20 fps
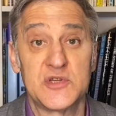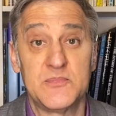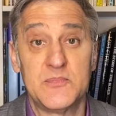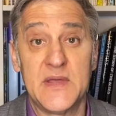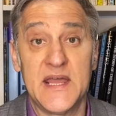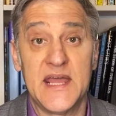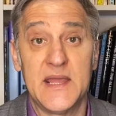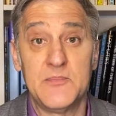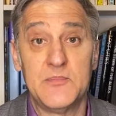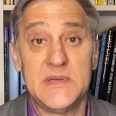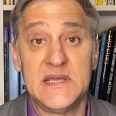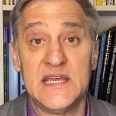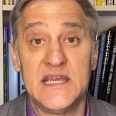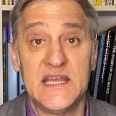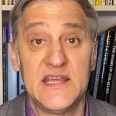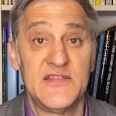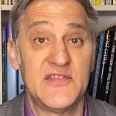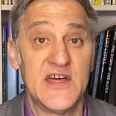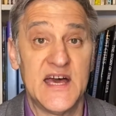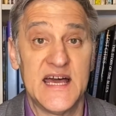may
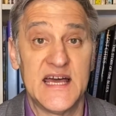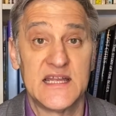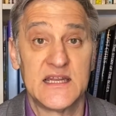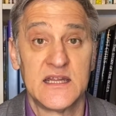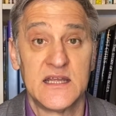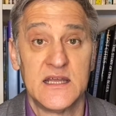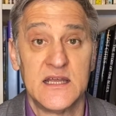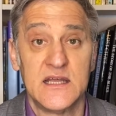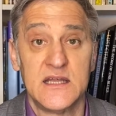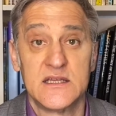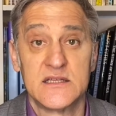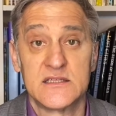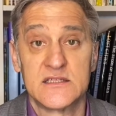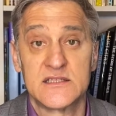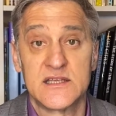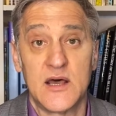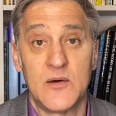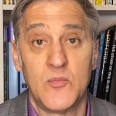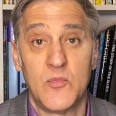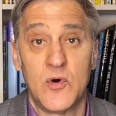be that
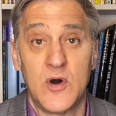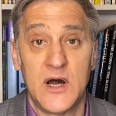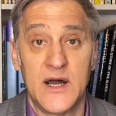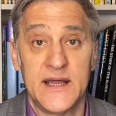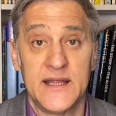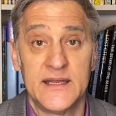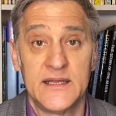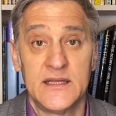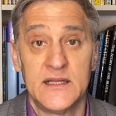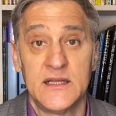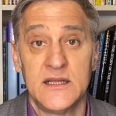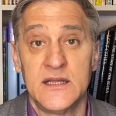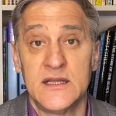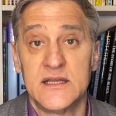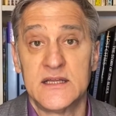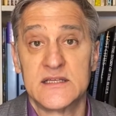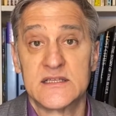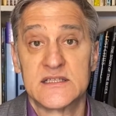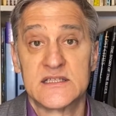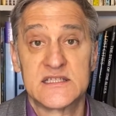someone
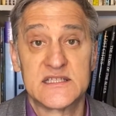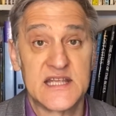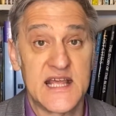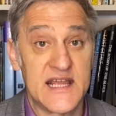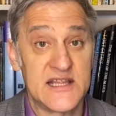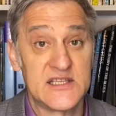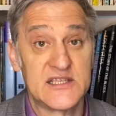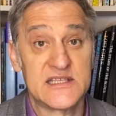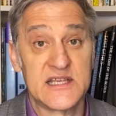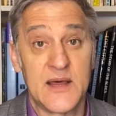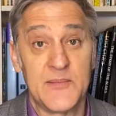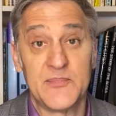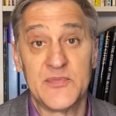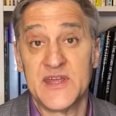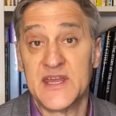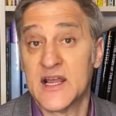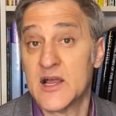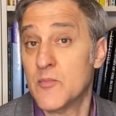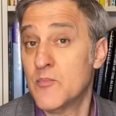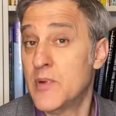said
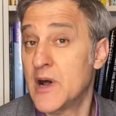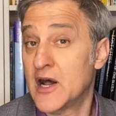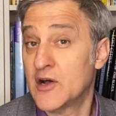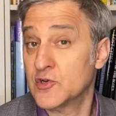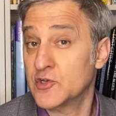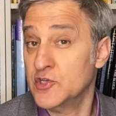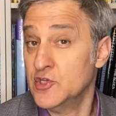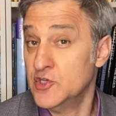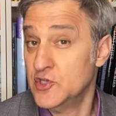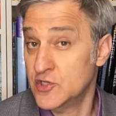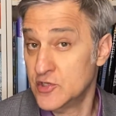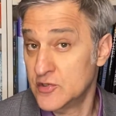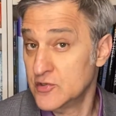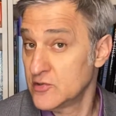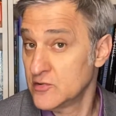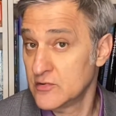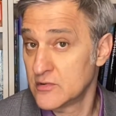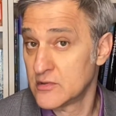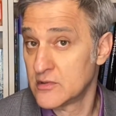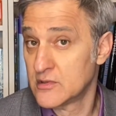something about
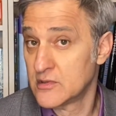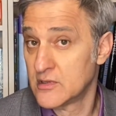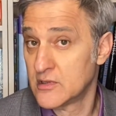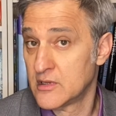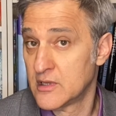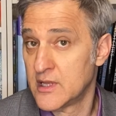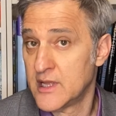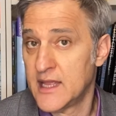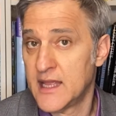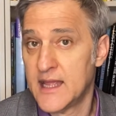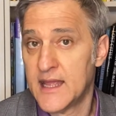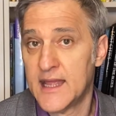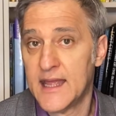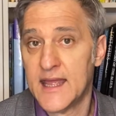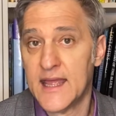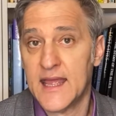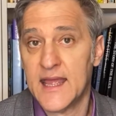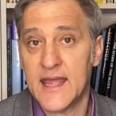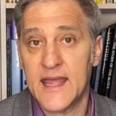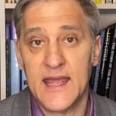you
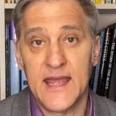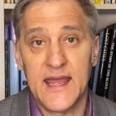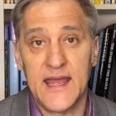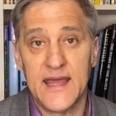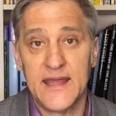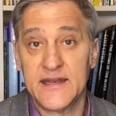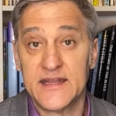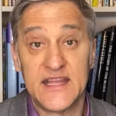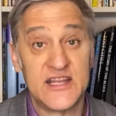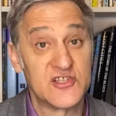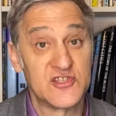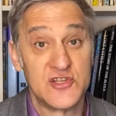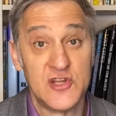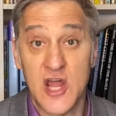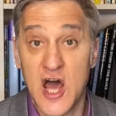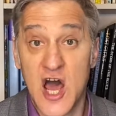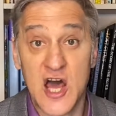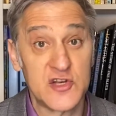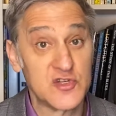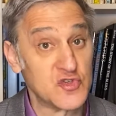and it's
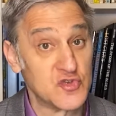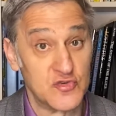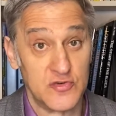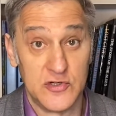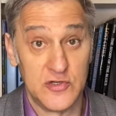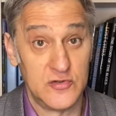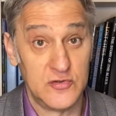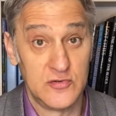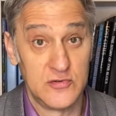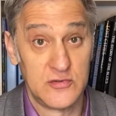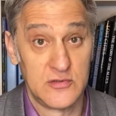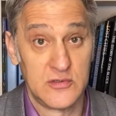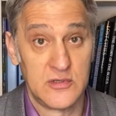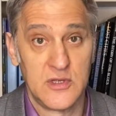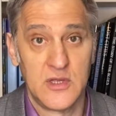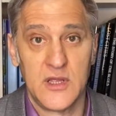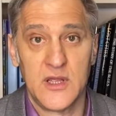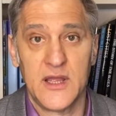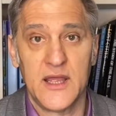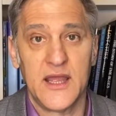not true,
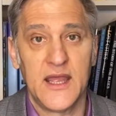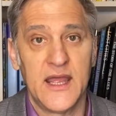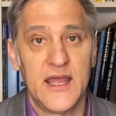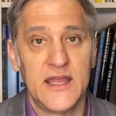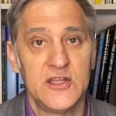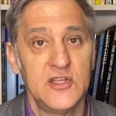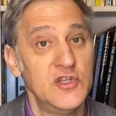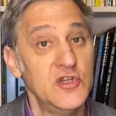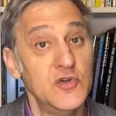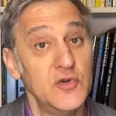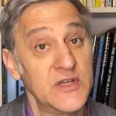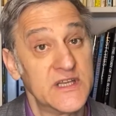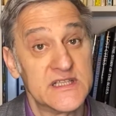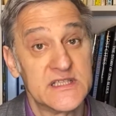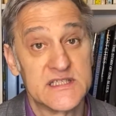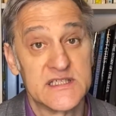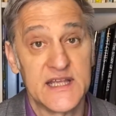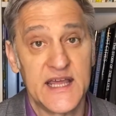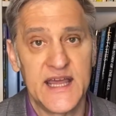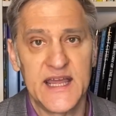and you can
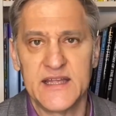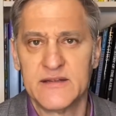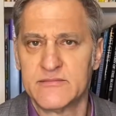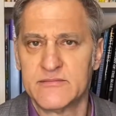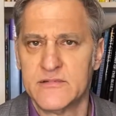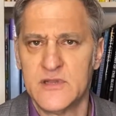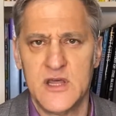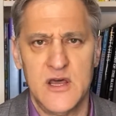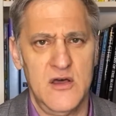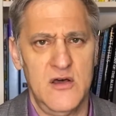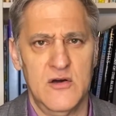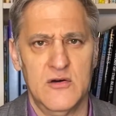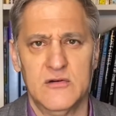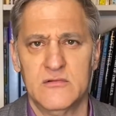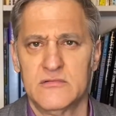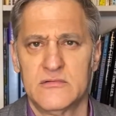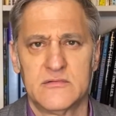say, no,